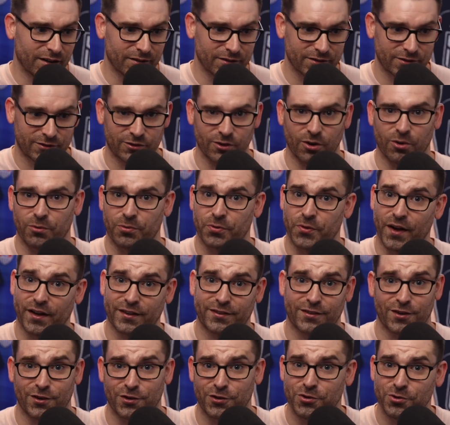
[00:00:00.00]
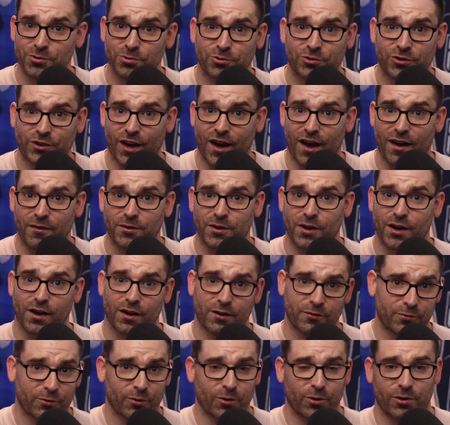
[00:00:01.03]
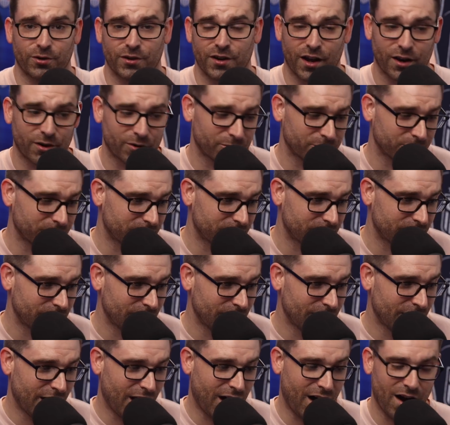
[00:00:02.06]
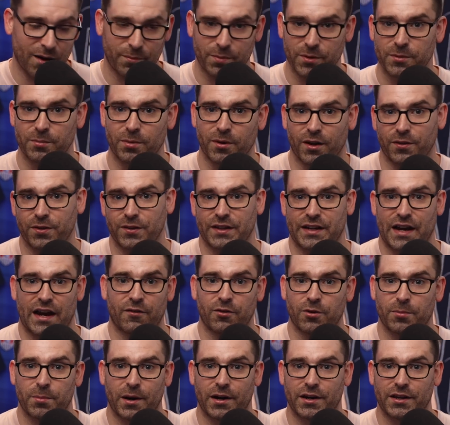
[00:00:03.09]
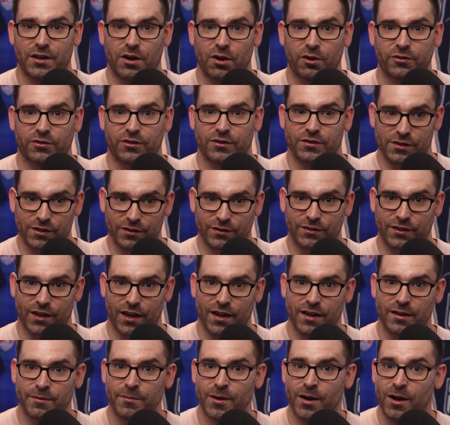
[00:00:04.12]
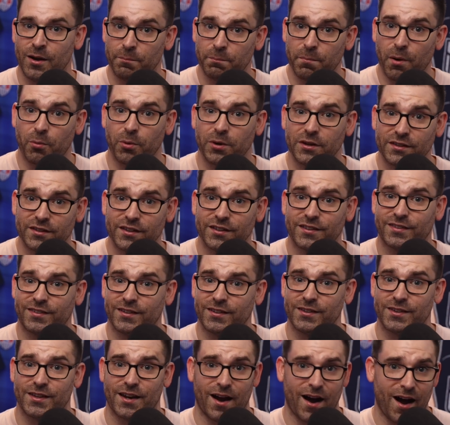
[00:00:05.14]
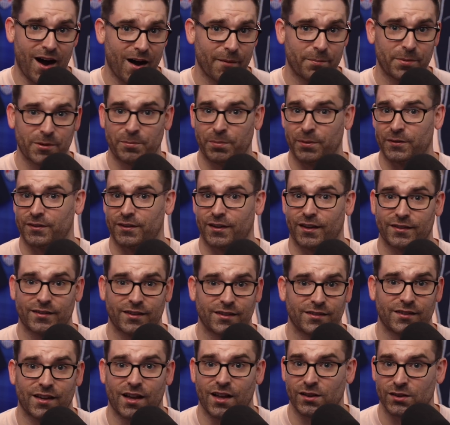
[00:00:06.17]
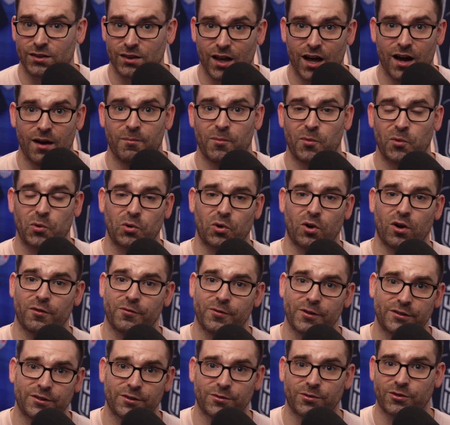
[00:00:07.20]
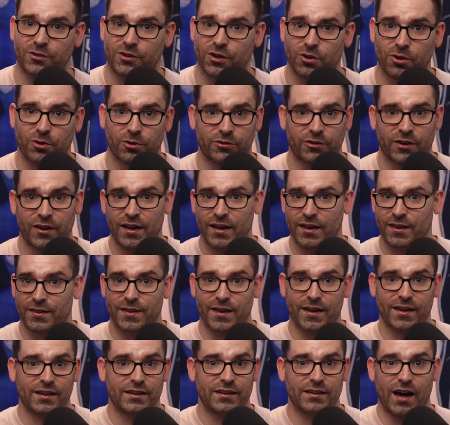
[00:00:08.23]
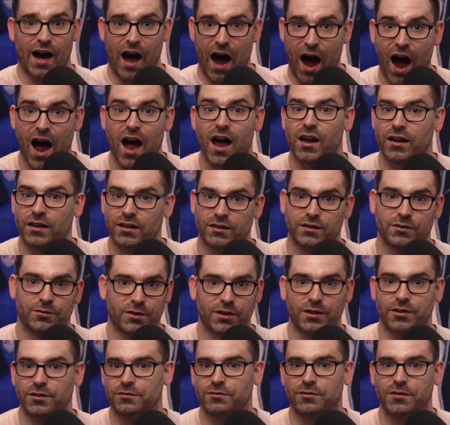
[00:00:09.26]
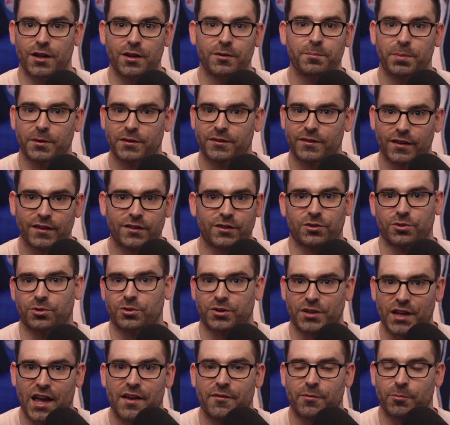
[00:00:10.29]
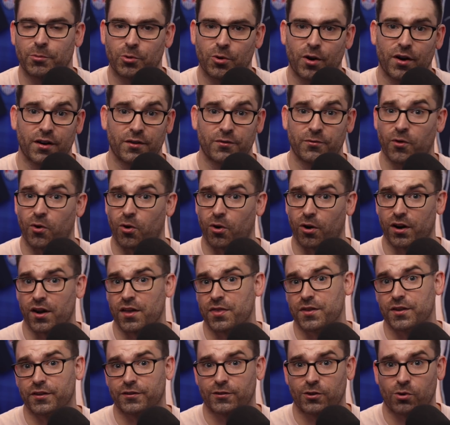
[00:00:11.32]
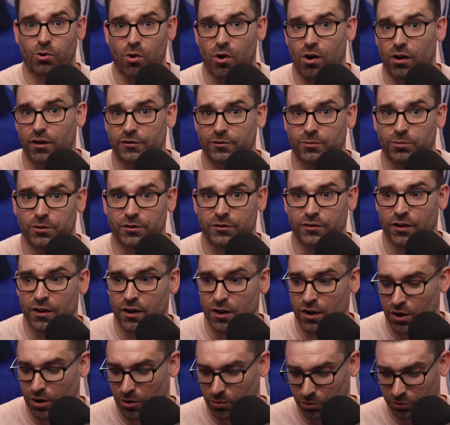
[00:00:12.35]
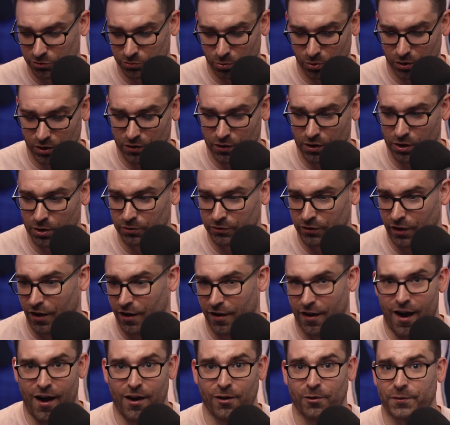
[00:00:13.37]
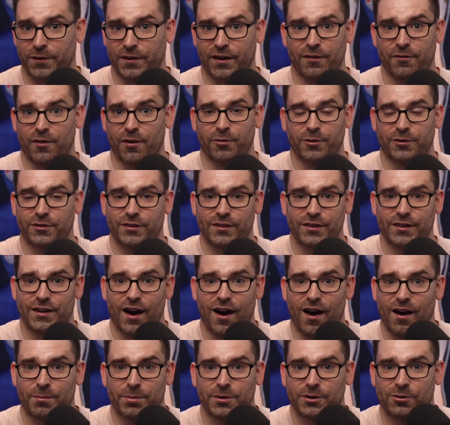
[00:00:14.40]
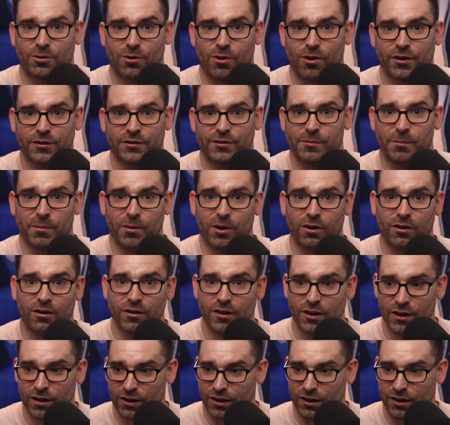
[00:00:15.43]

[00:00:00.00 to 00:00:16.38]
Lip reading: So that's a huge caveat for not only Hoppy, but I think everybody else in this game. But we did see that Hoppy possesses a lot more offensive skills than I, in particular, gave him credit for. And this cross was one of those. I don't think I've ever seen Hoppy cross the ball.